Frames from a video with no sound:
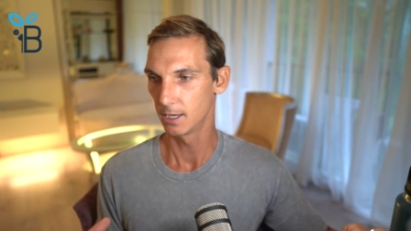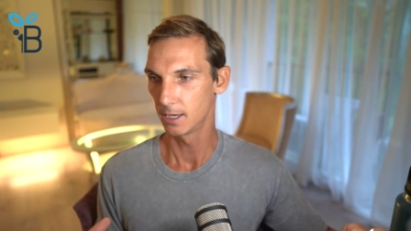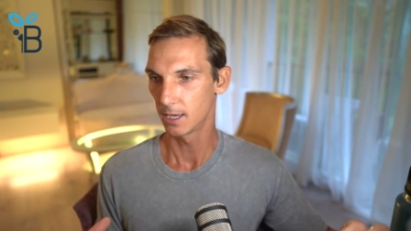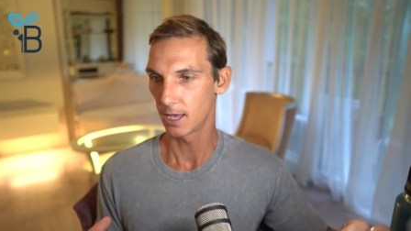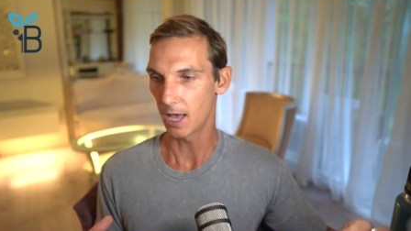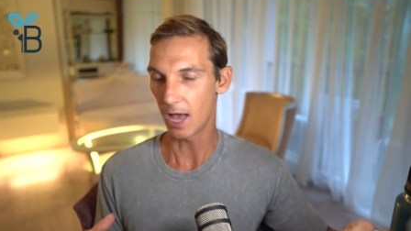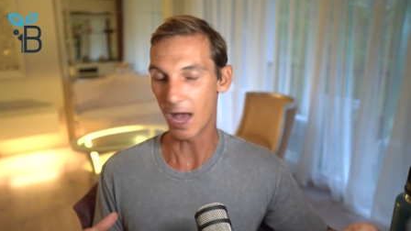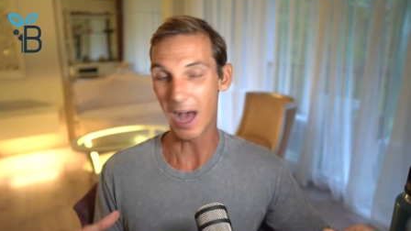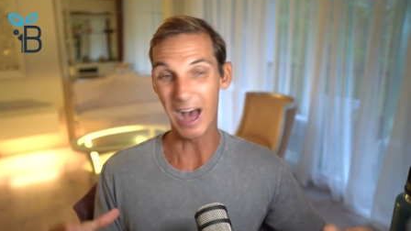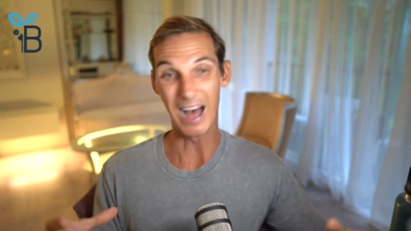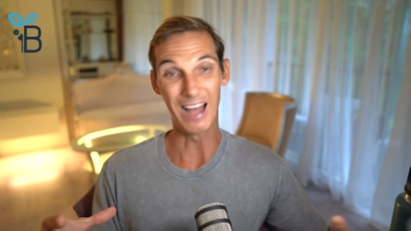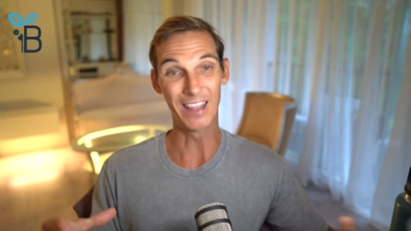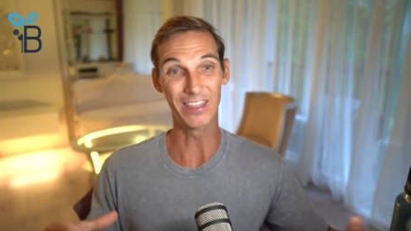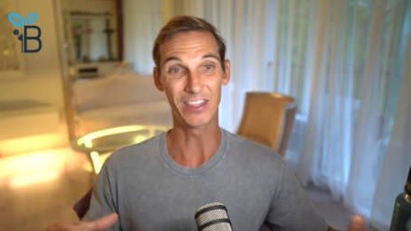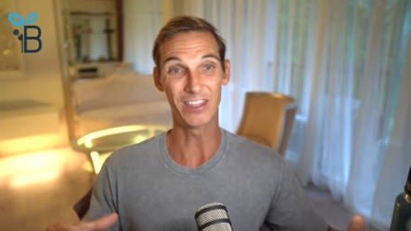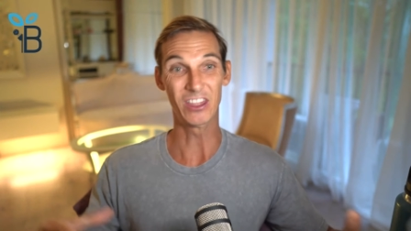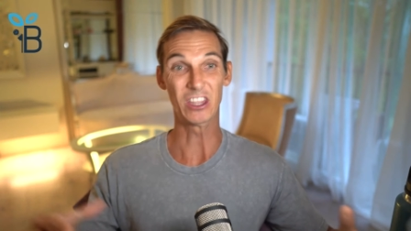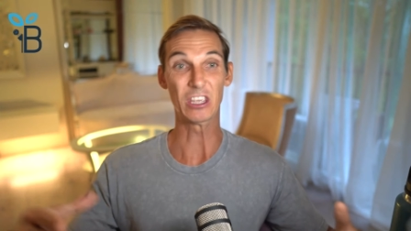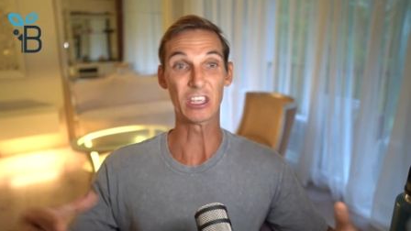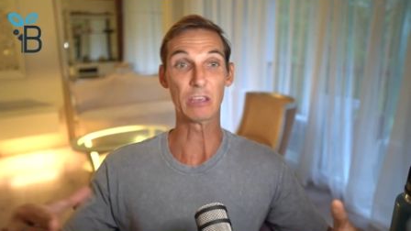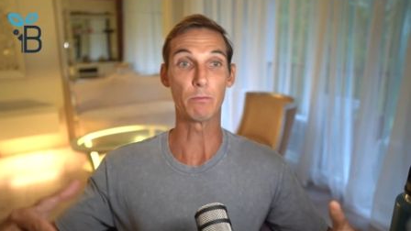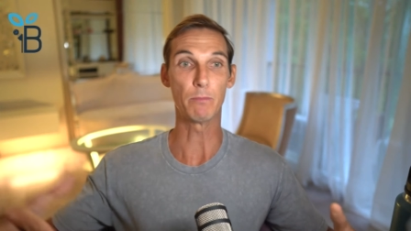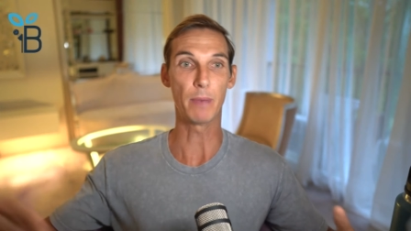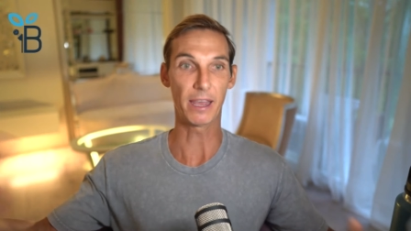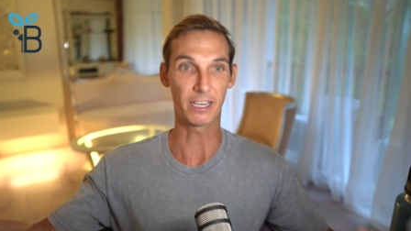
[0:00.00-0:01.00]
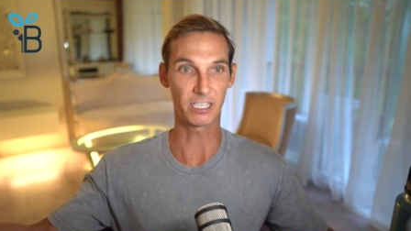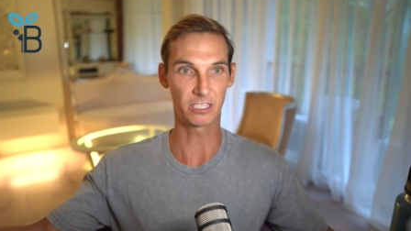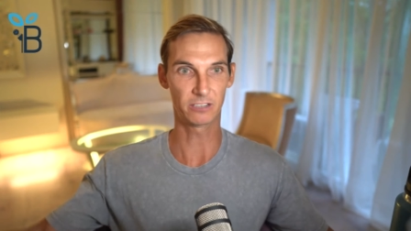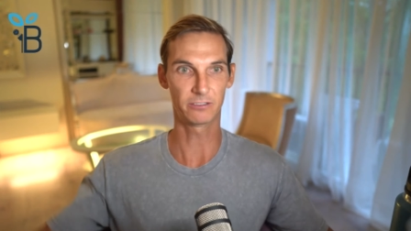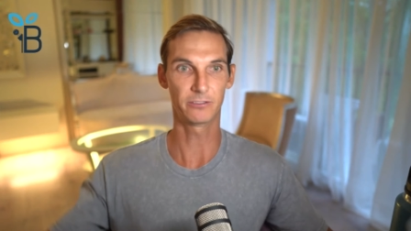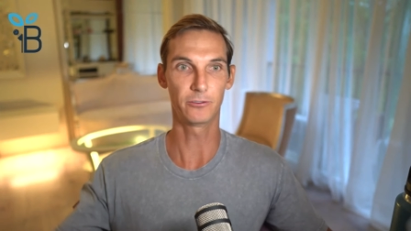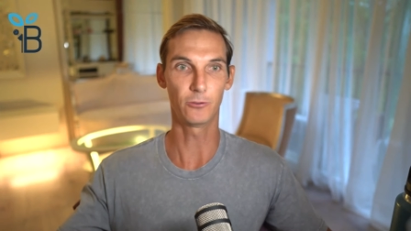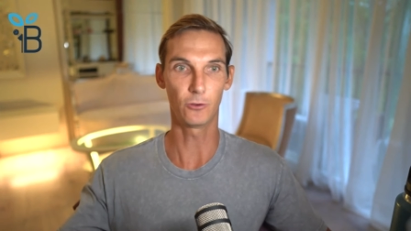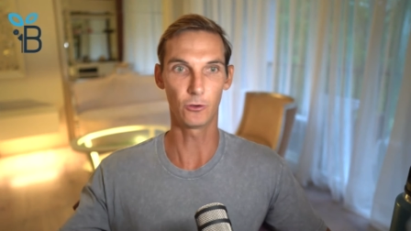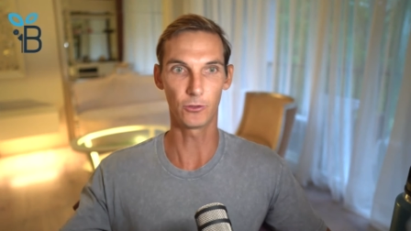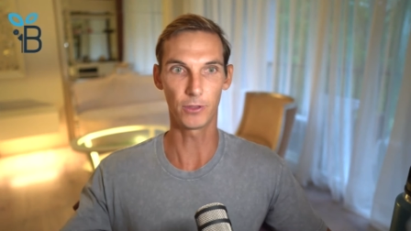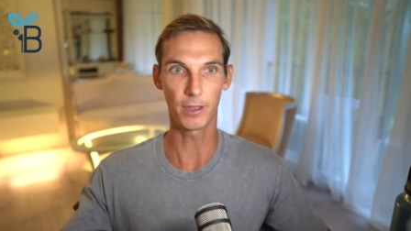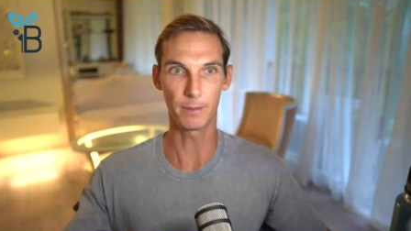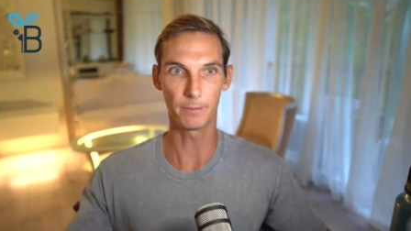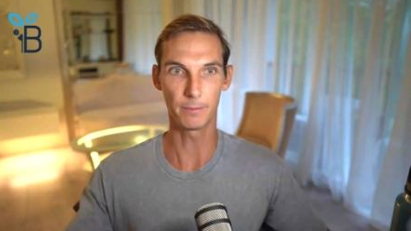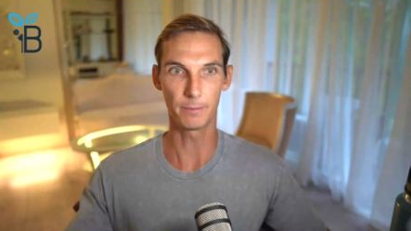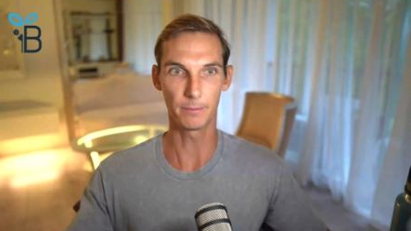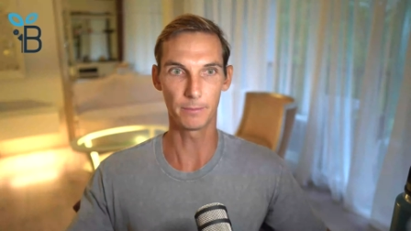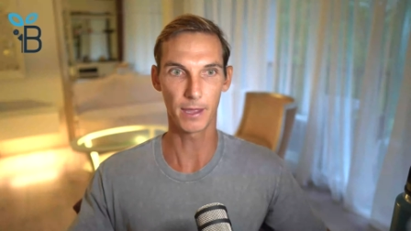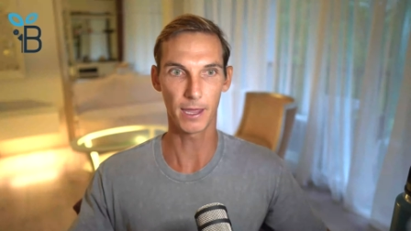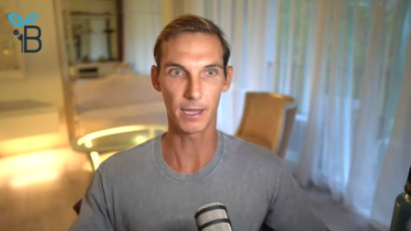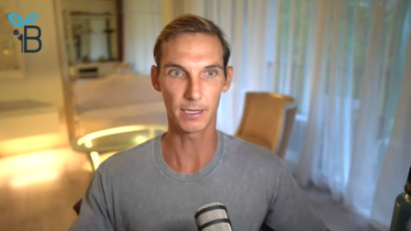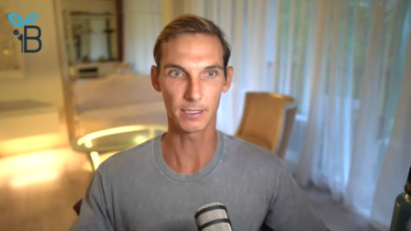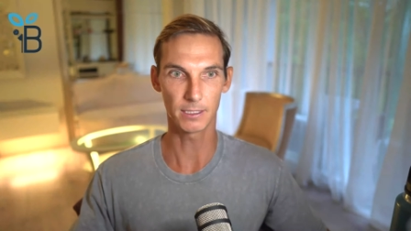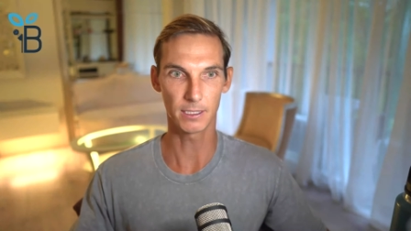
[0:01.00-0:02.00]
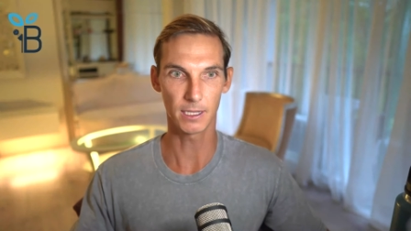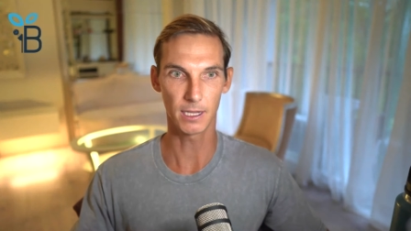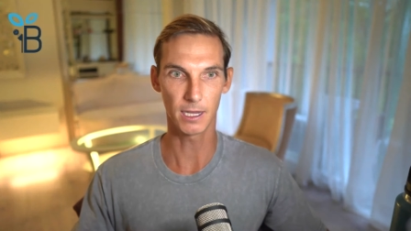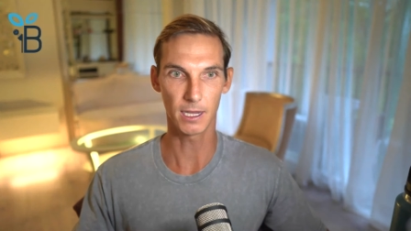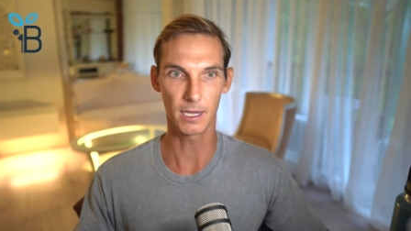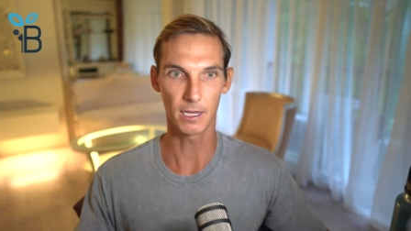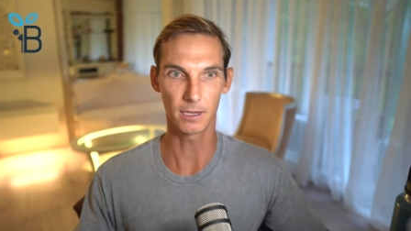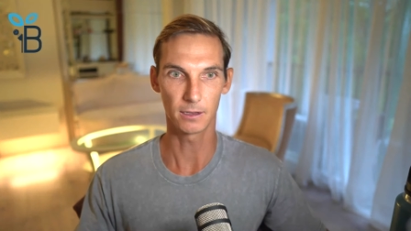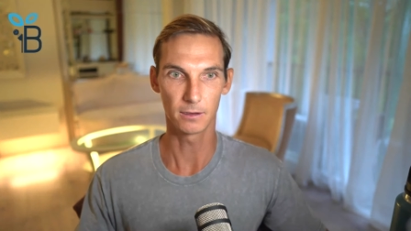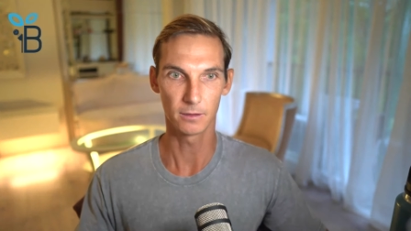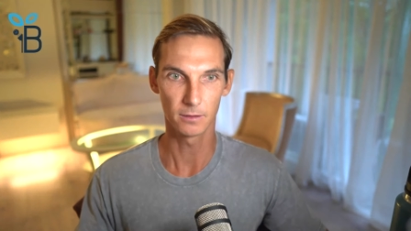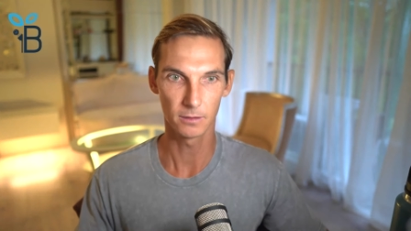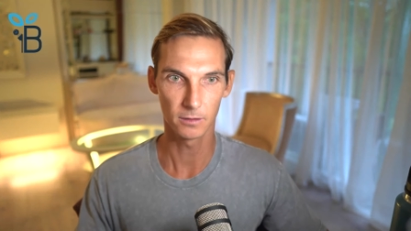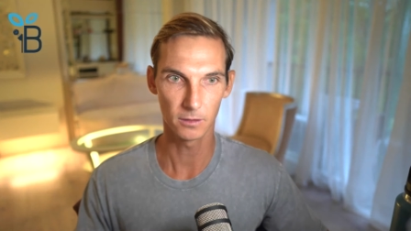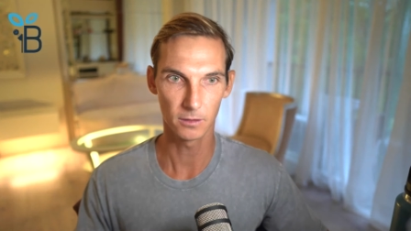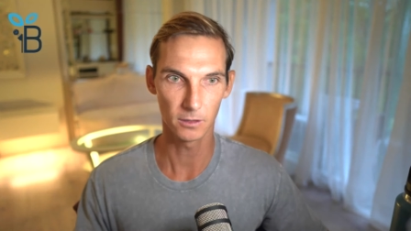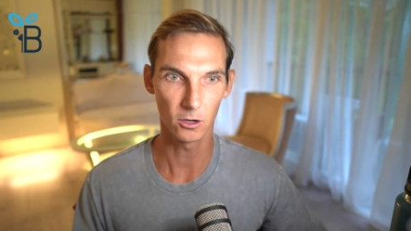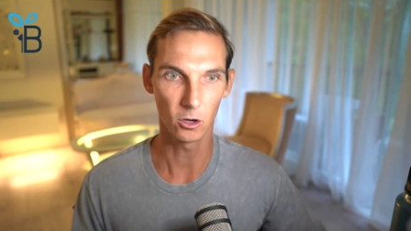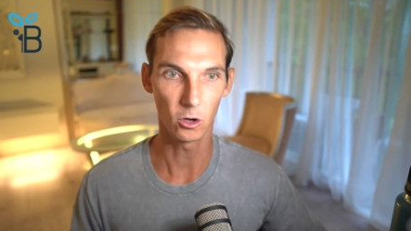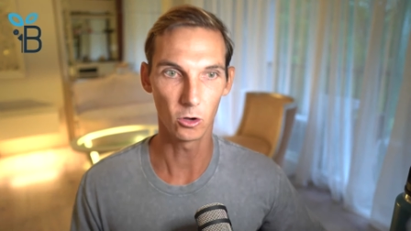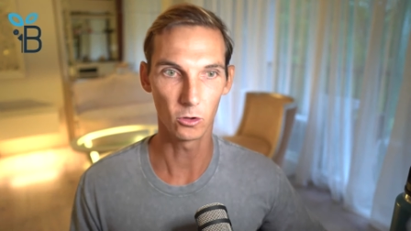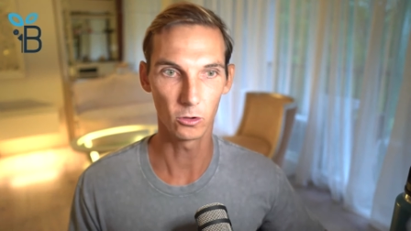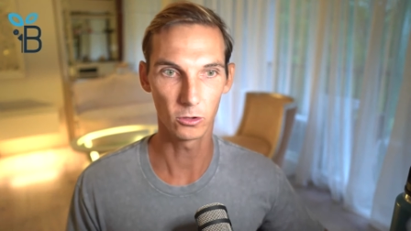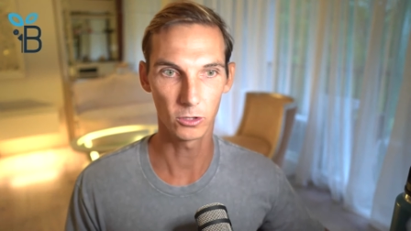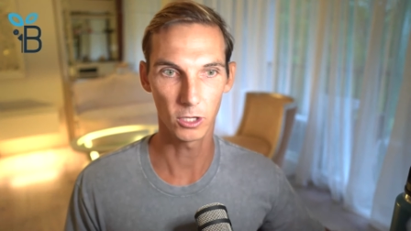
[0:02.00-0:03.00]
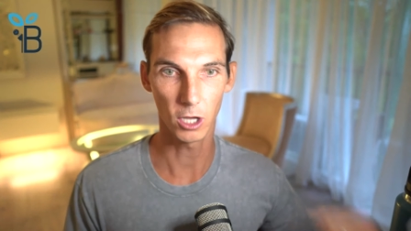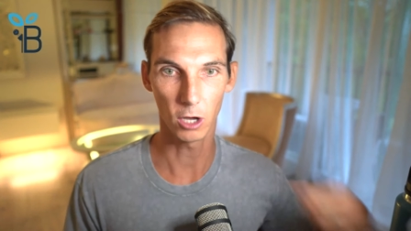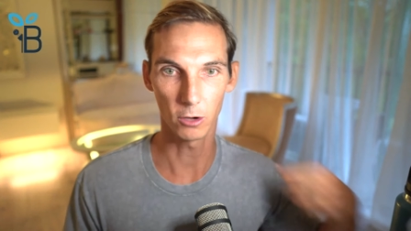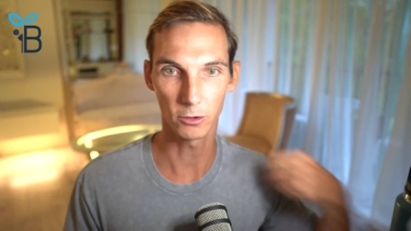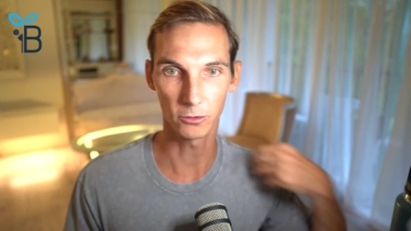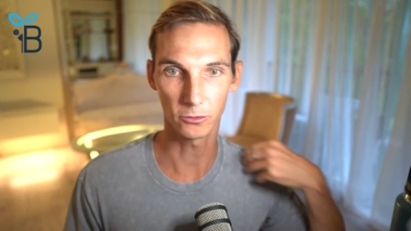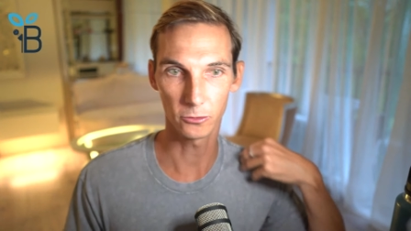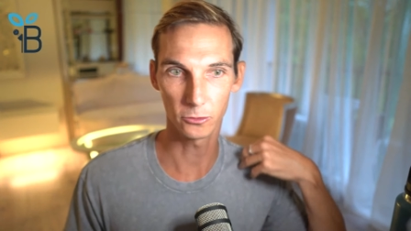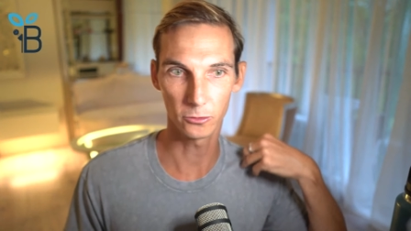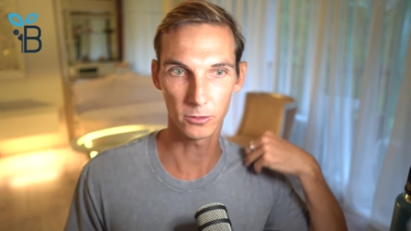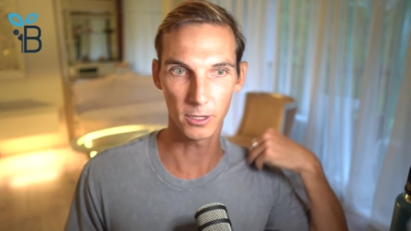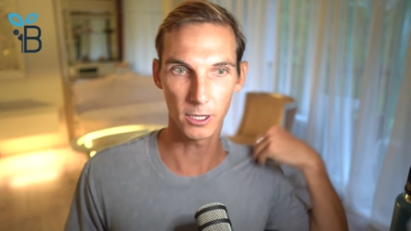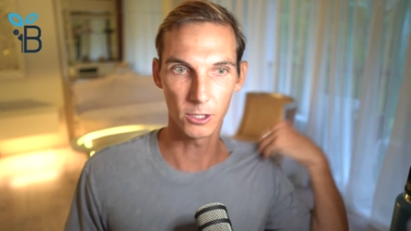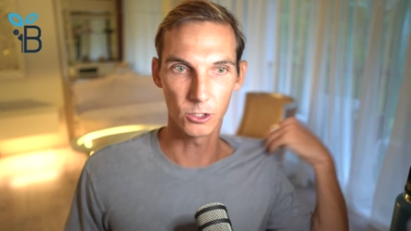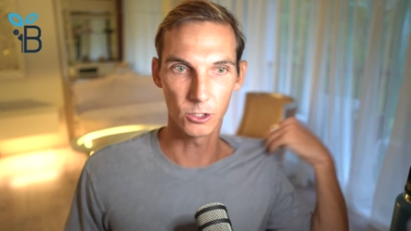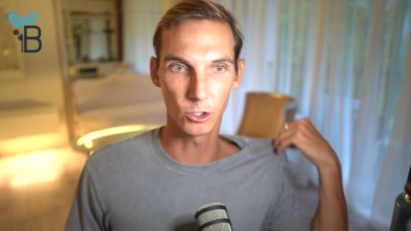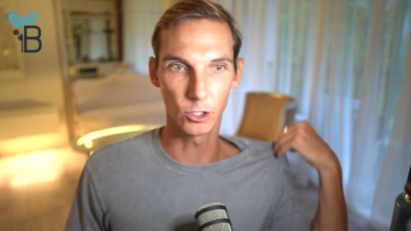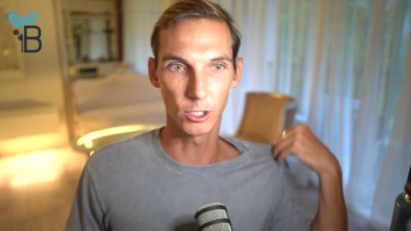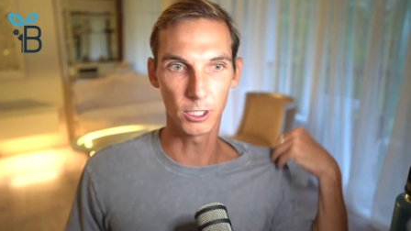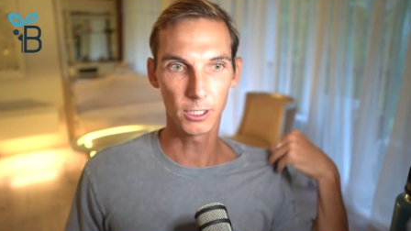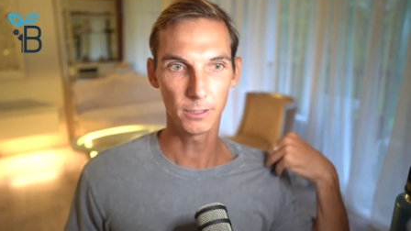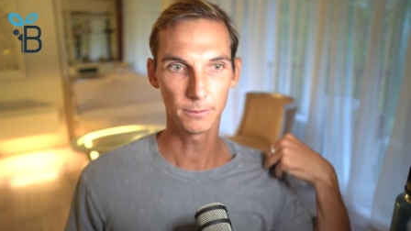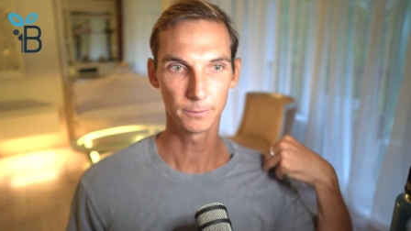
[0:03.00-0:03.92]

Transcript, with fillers: aren't the best for them as they're going through their journey?